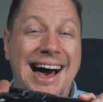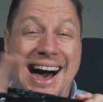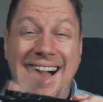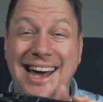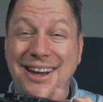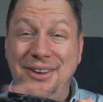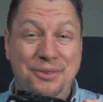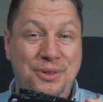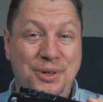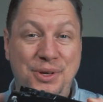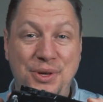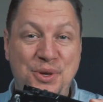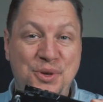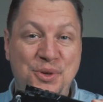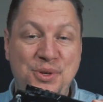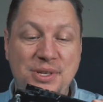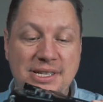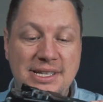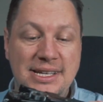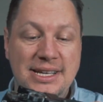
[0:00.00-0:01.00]
I don't
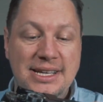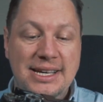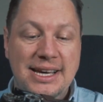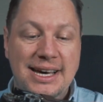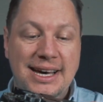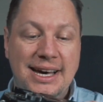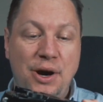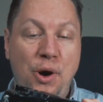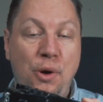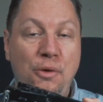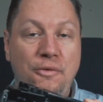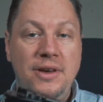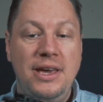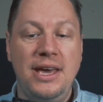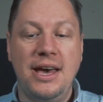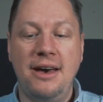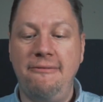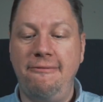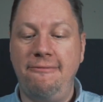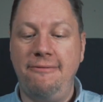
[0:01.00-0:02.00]
use the uh,
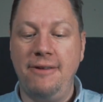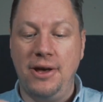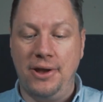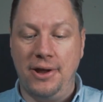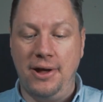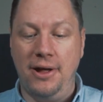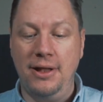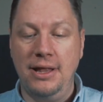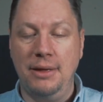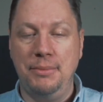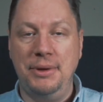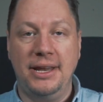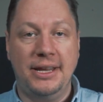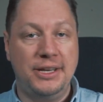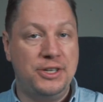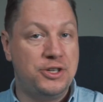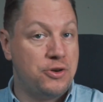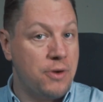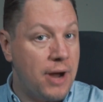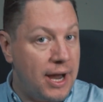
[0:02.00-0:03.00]
OVF at all. I mean, I
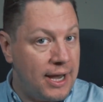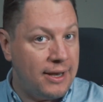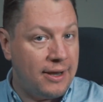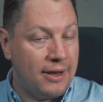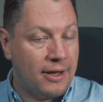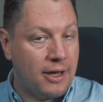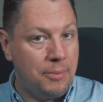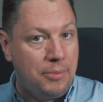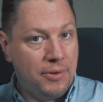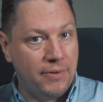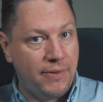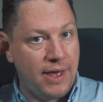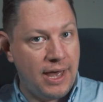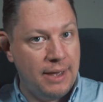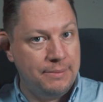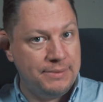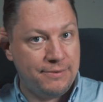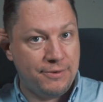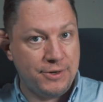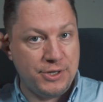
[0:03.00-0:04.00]
tried it a couple
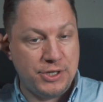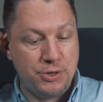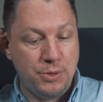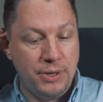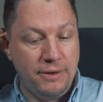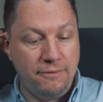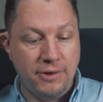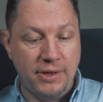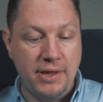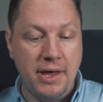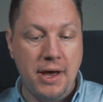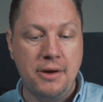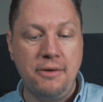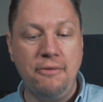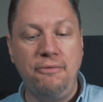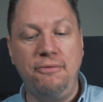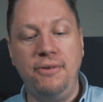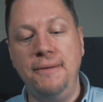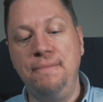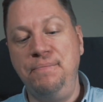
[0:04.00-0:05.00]
times for street
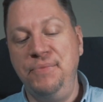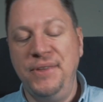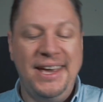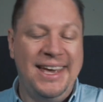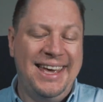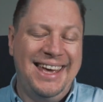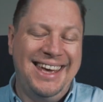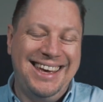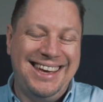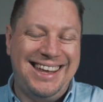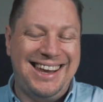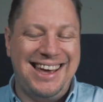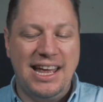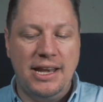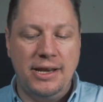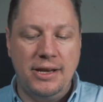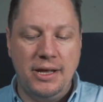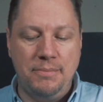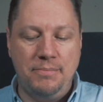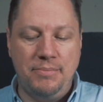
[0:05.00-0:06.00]
photography and I
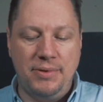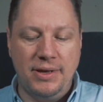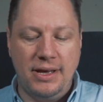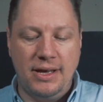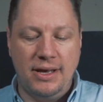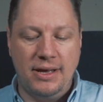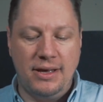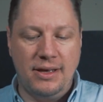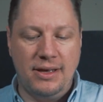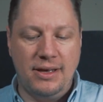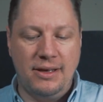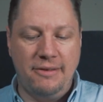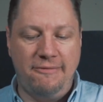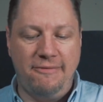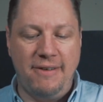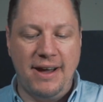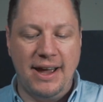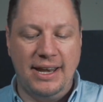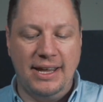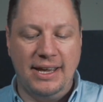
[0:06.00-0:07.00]
end up uh,
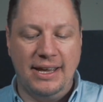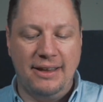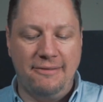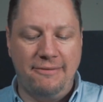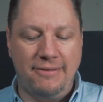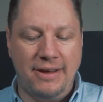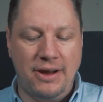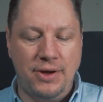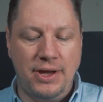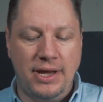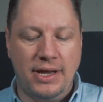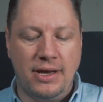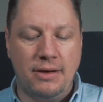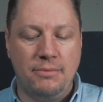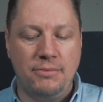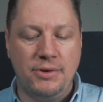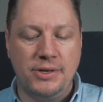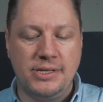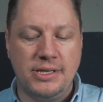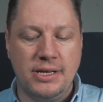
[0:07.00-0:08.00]
finding it very
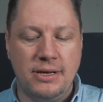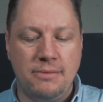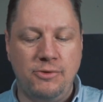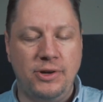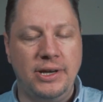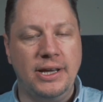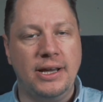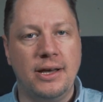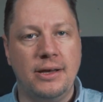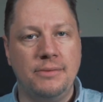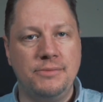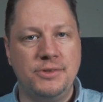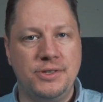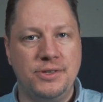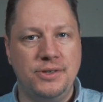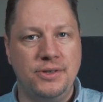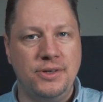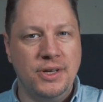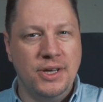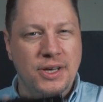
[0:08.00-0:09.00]
cumbersome when it comes
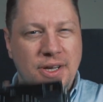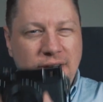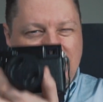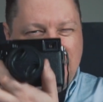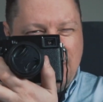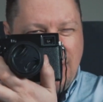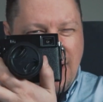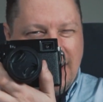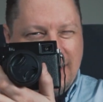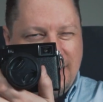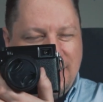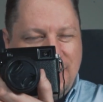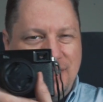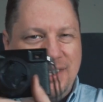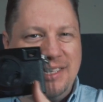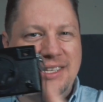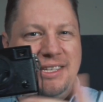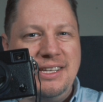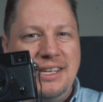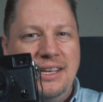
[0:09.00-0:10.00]
to trying to
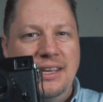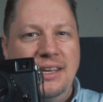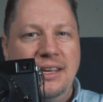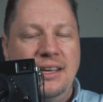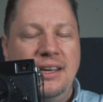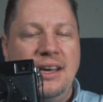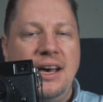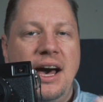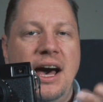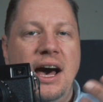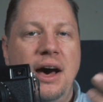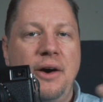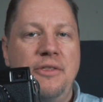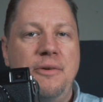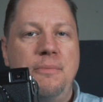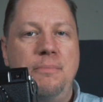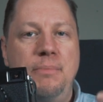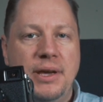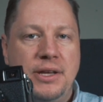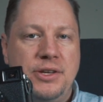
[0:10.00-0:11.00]
see how
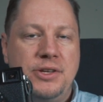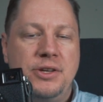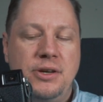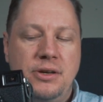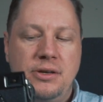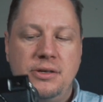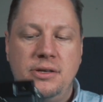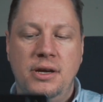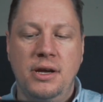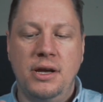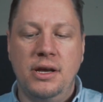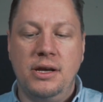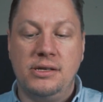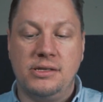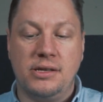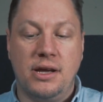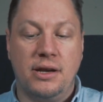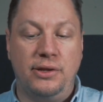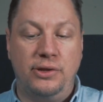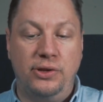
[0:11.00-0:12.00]
the picture
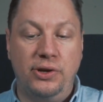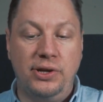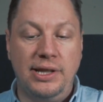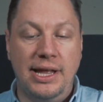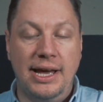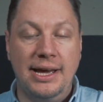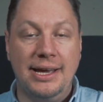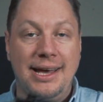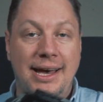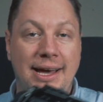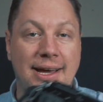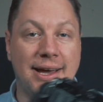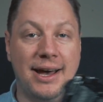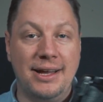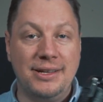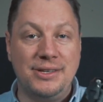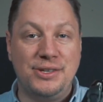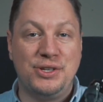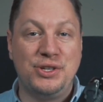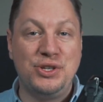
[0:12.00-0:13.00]
is gonna look like. I
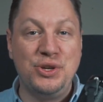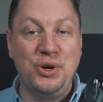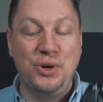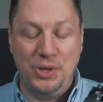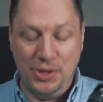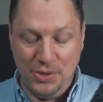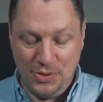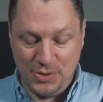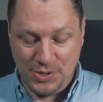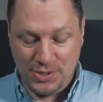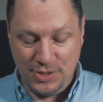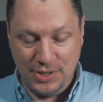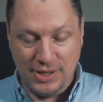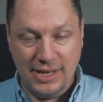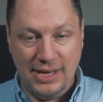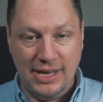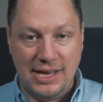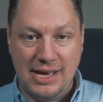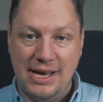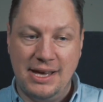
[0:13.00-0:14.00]
got so used to
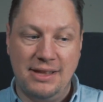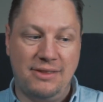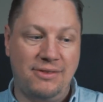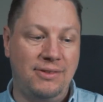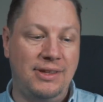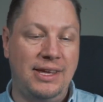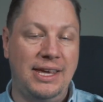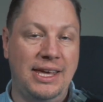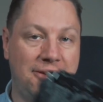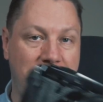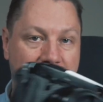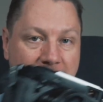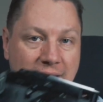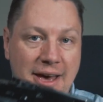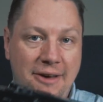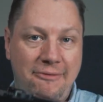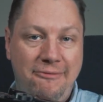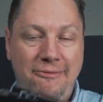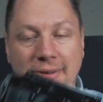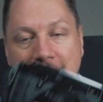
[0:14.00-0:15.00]
the, uh, to the
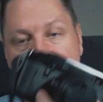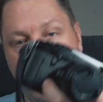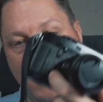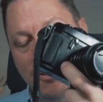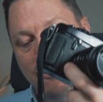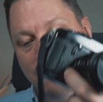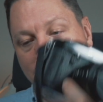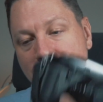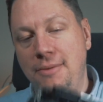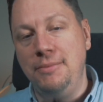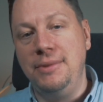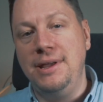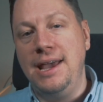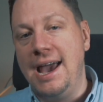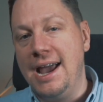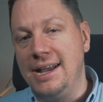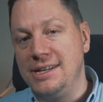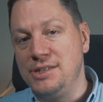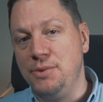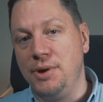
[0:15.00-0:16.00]
EVF from the
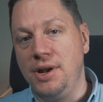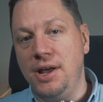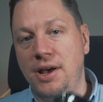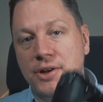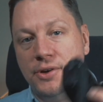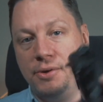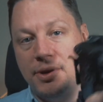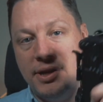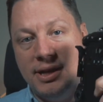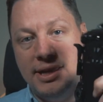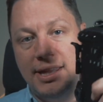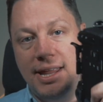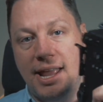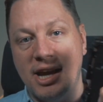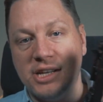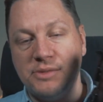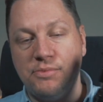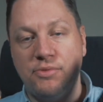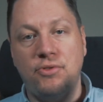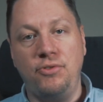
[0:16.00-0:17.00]
X100, the
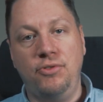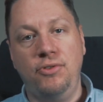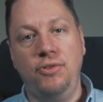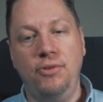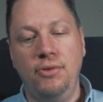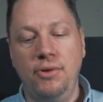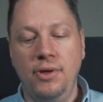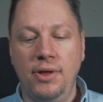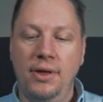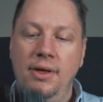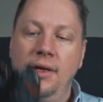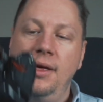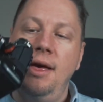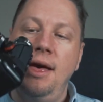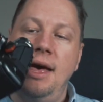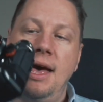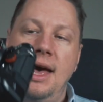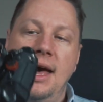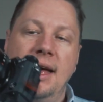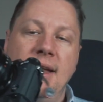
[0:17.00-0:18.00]
X Pro 2,
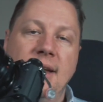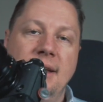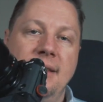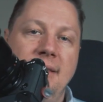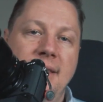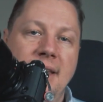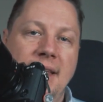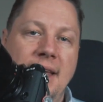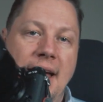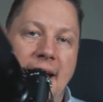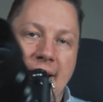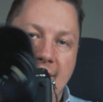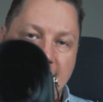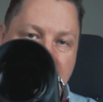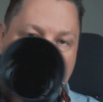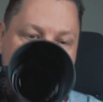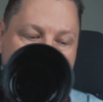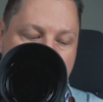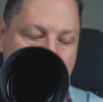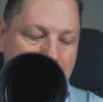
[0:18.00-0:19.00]
and the
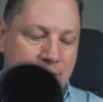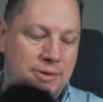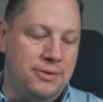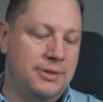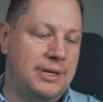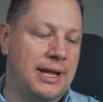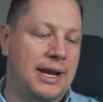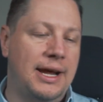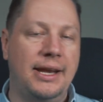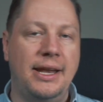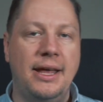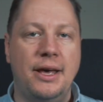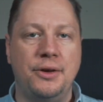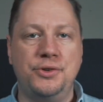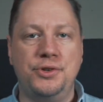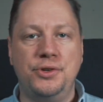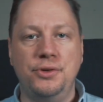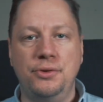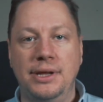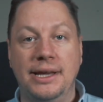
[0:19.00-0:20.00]
X-T2 that I now
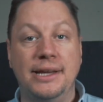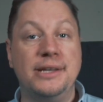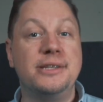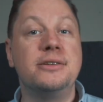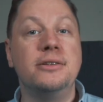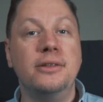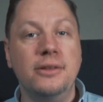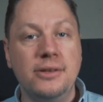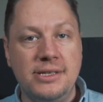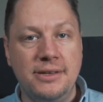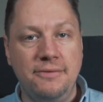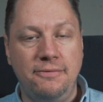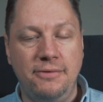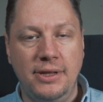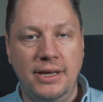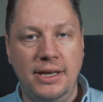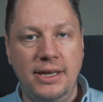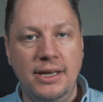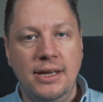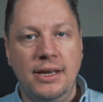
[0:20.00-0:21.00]
shoot
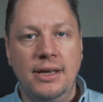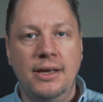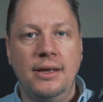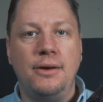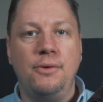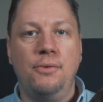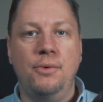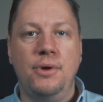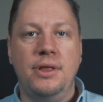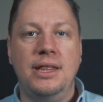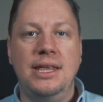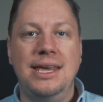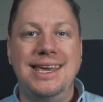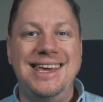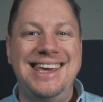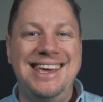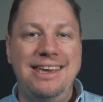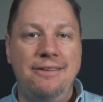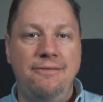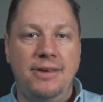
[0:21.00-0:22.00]
exclusively with the
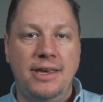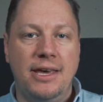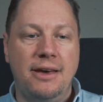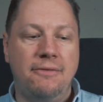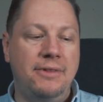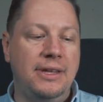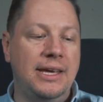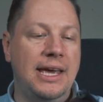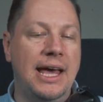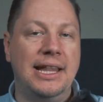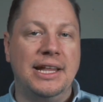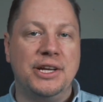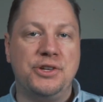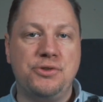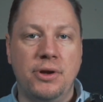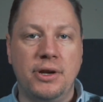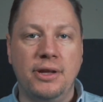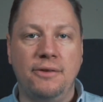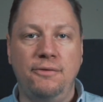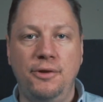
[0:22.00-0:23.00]
EVF, the
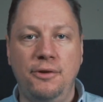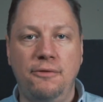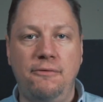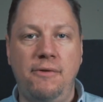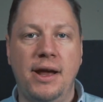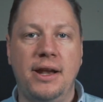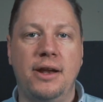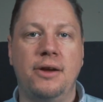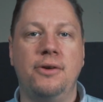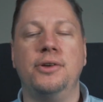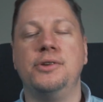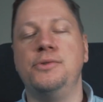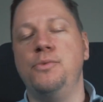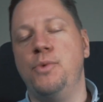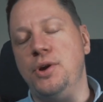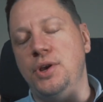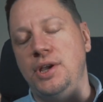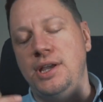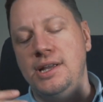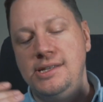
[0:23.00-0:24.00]
electronic viewfinder, so
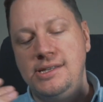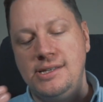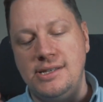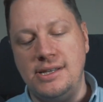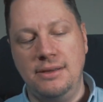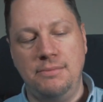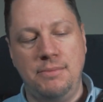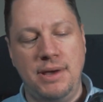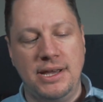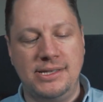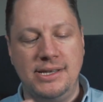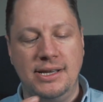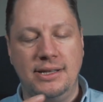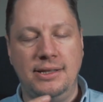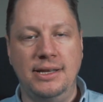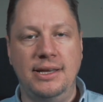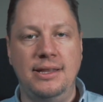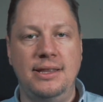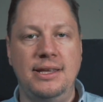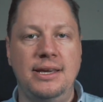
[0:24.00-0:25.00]
where you can see
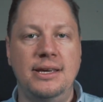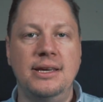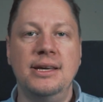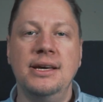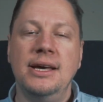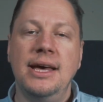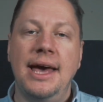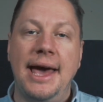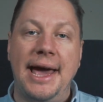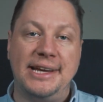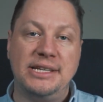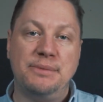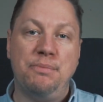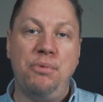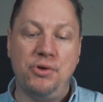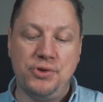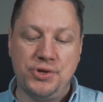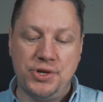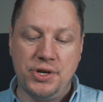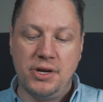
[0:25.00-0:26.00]
basically the
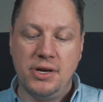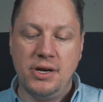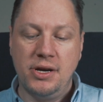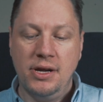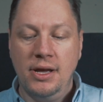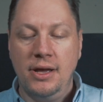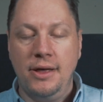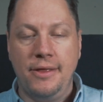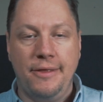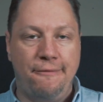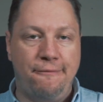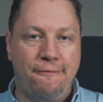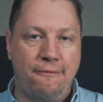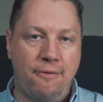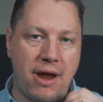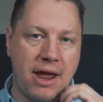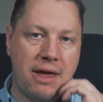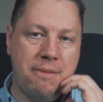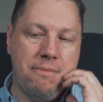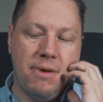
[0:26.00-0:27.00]
exposure, the
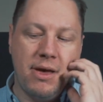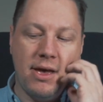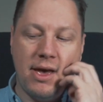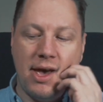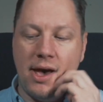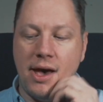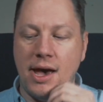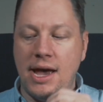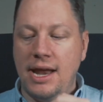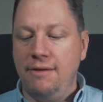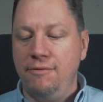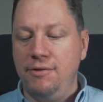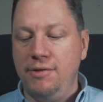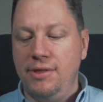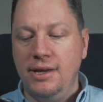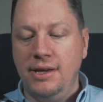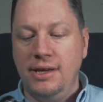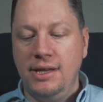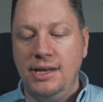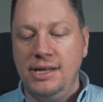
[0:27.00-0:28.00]
frame, uh, and
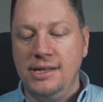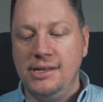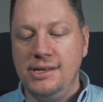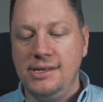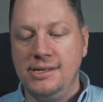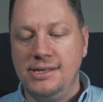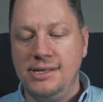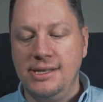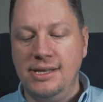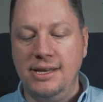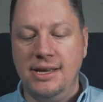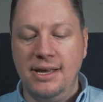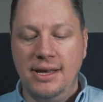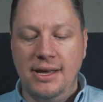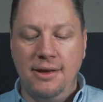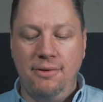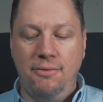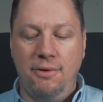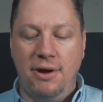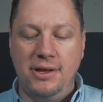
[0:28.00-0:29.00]
everything you need to see
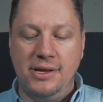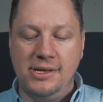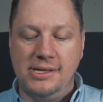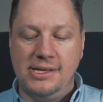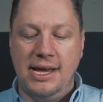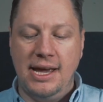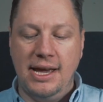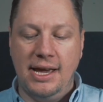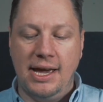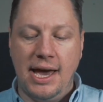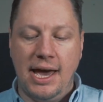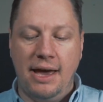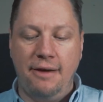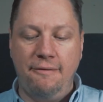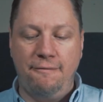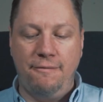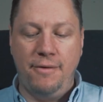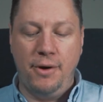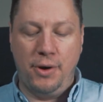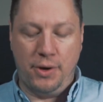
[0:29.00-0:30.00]
when you take a
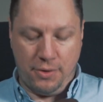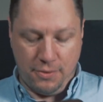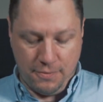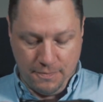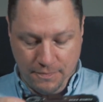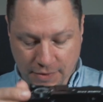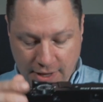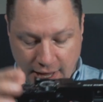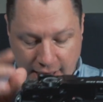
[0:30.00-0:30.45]
photo.